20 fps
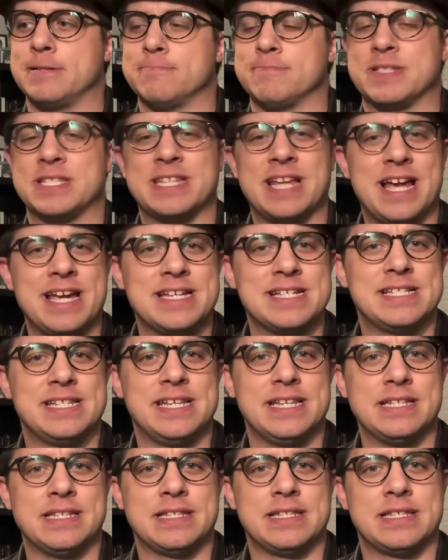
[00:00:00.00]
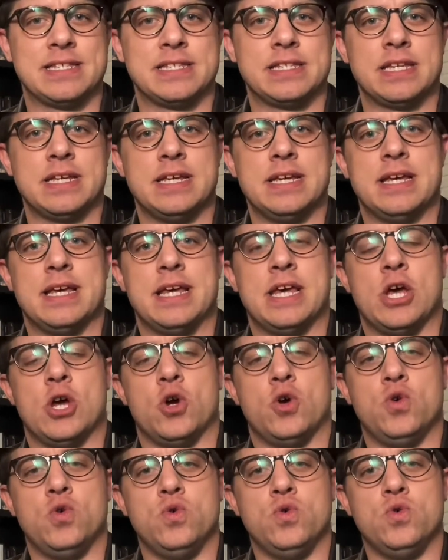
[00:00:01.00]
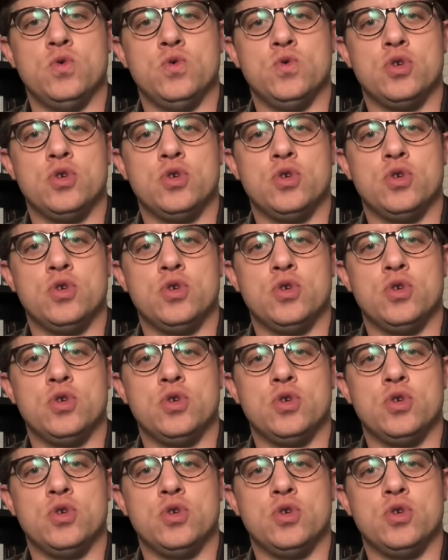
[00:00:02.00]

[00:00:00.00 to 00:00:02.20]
scientists who